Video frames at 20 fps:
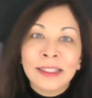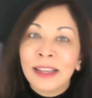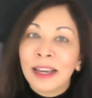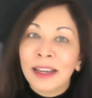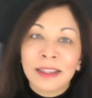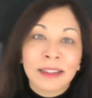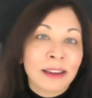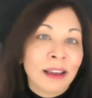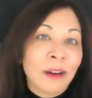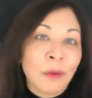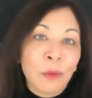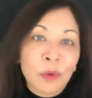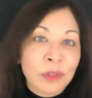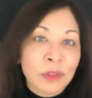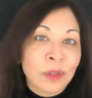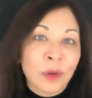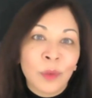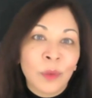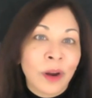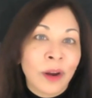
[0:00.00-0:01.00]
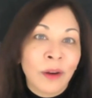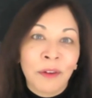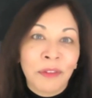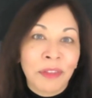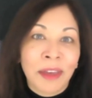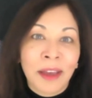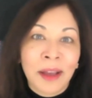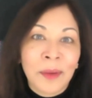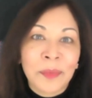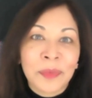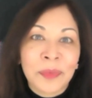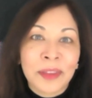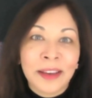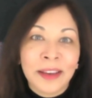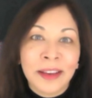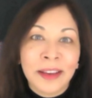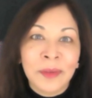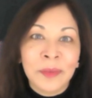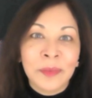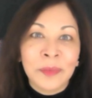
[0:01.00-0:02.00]
I wasn't aware of that,
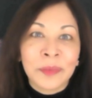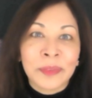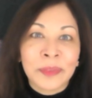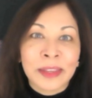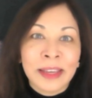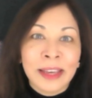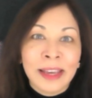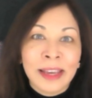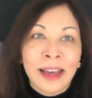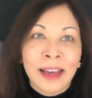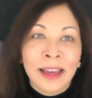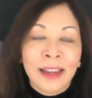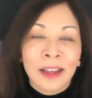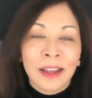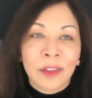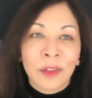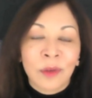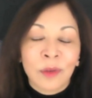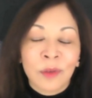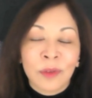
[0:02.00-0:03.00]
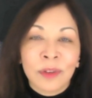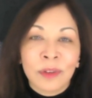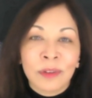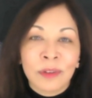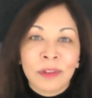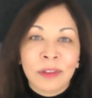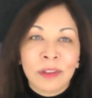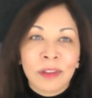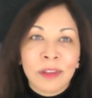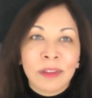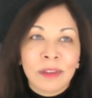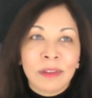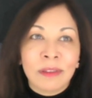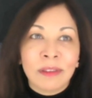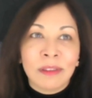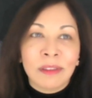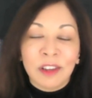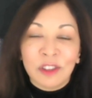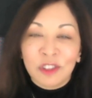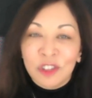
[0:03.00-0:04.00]
and I thought,
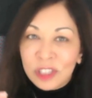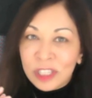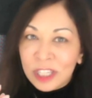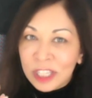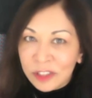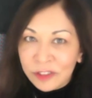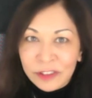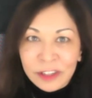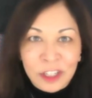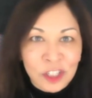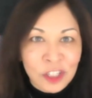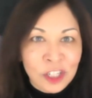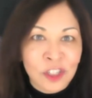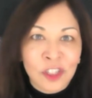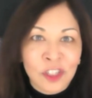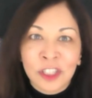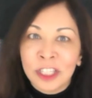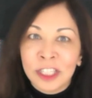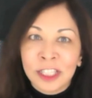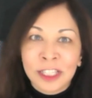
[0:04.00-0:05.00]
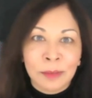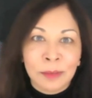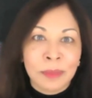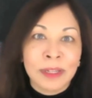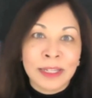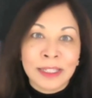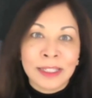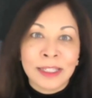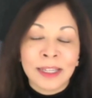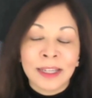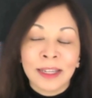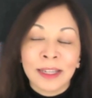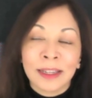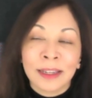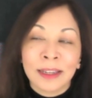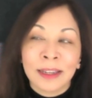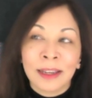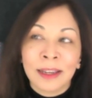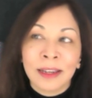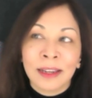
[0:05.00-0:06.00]
I just need to finish it. I just need to complete it.
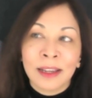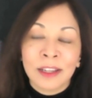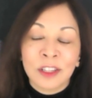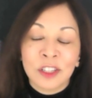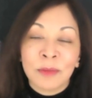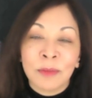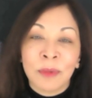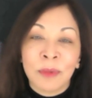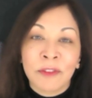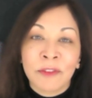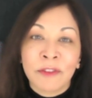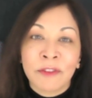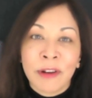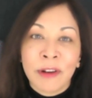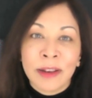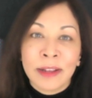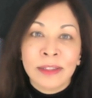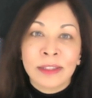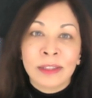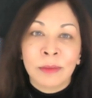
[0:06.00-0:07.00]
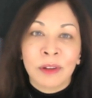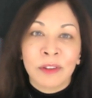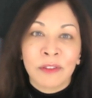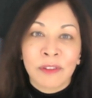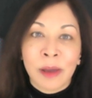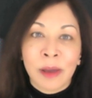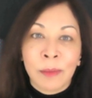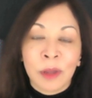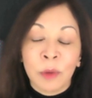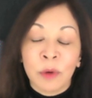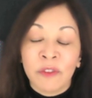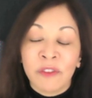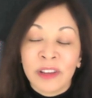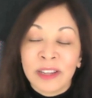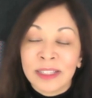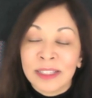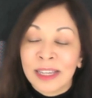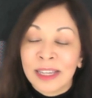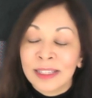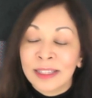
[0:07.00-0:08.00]
And actually, my friends and my family were
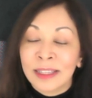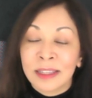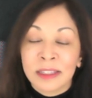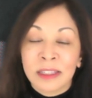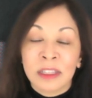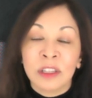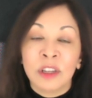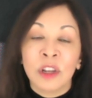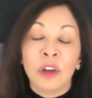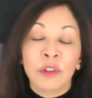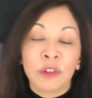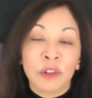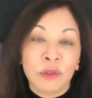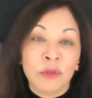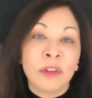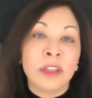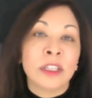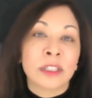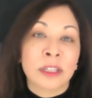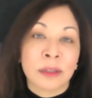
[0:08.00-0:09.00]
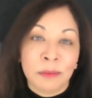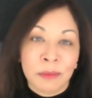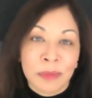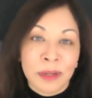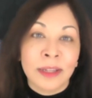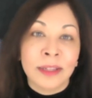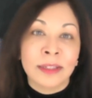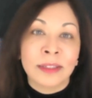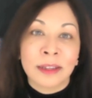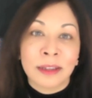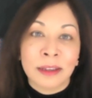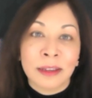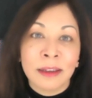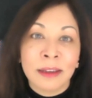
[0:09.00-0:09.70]
fantastic. They said, no, you need to complete it.